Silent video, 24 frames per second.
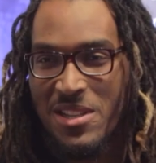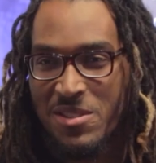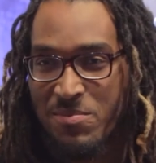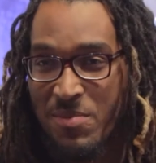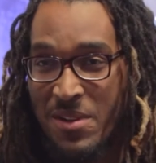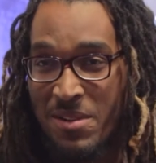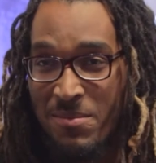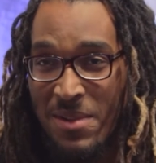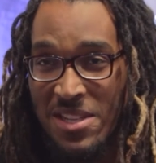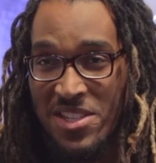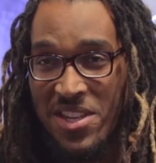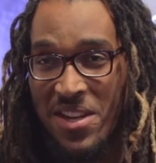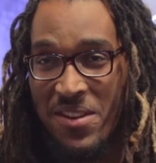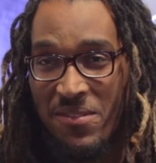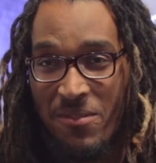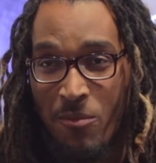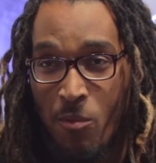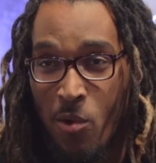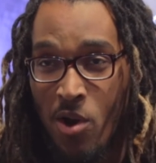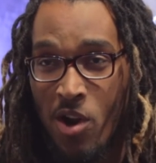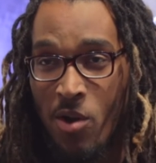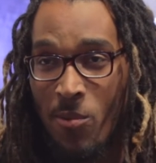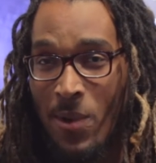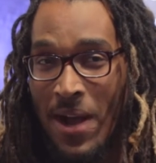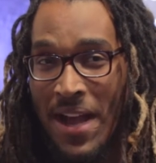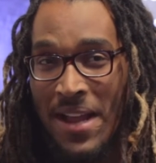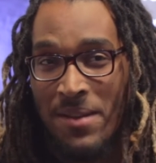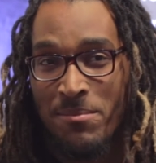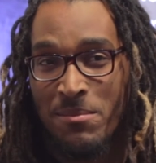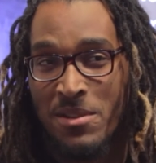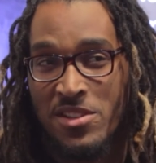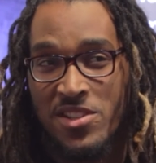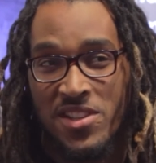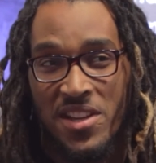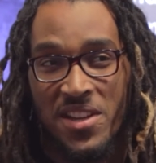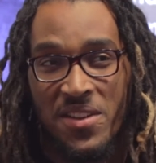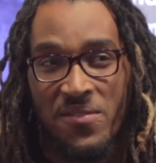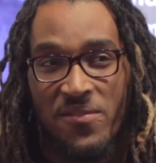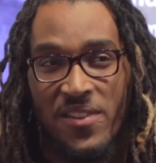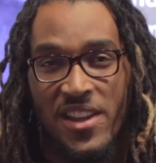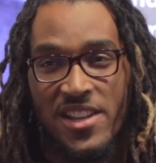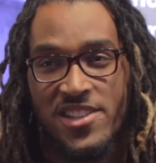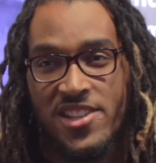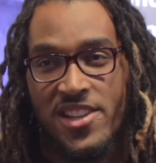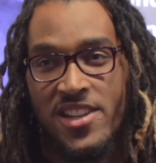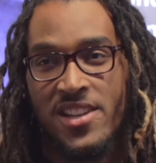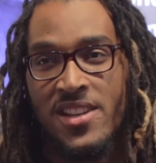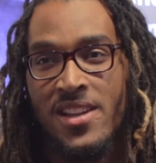It's pretty much a worldwide music
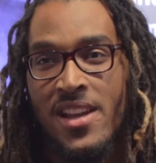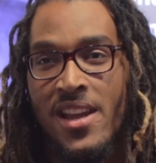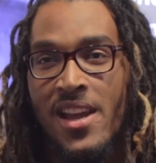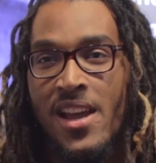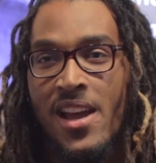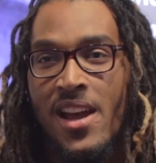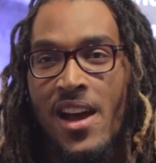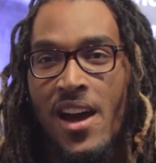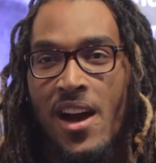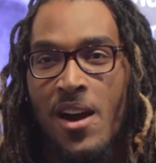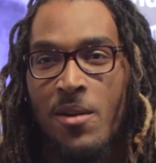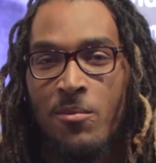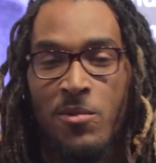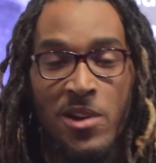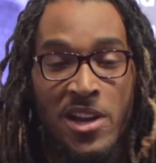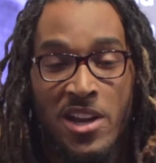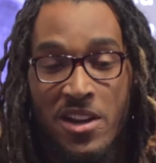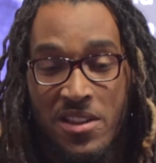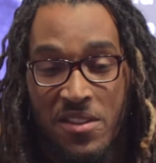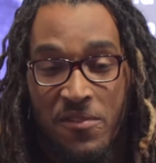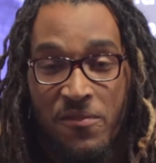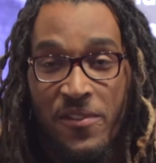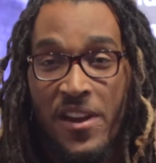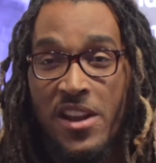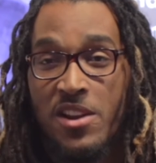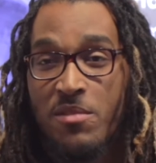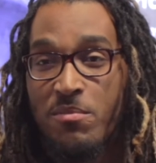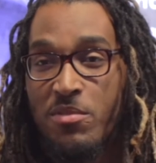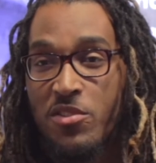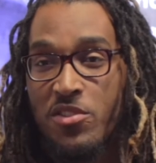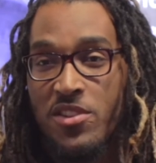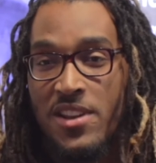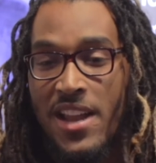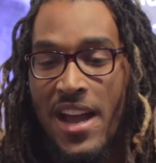convention. Um, we're here at the Fender booth